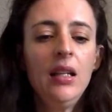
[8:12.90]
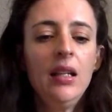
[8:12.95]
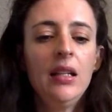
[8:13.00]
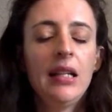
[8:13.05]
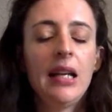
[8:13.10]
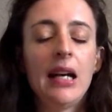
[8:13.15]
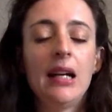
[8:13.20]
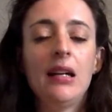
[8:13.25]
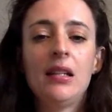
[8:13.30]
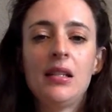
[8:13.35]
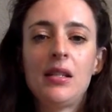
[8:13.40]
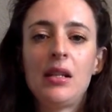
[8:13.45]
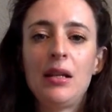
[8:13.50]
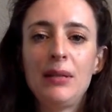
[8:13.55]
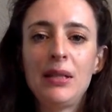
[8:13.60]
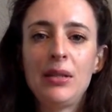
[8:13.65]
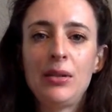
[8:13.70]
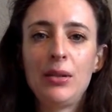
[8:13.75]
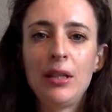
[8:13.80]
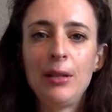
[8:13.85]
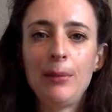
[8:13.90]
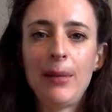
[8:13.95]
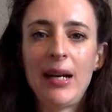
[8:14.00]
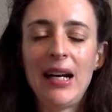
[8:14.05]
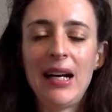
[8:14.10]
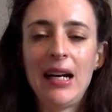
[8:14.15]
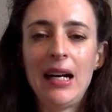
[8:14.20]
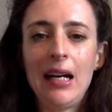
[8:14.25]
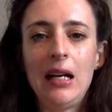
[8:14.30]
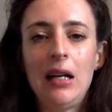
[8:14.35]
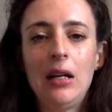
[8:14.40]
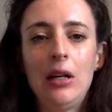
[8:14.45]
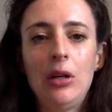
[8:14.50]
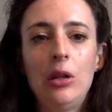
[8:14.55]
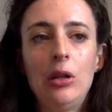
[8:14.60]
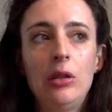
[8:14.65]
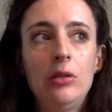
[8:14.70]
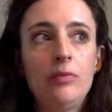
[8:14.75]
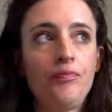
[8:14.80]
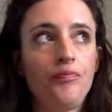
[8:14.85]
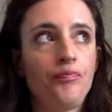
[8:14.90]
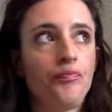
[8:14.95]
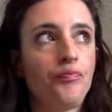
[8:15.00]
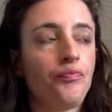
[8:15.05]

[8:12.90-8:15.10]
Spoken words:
I've been talking about how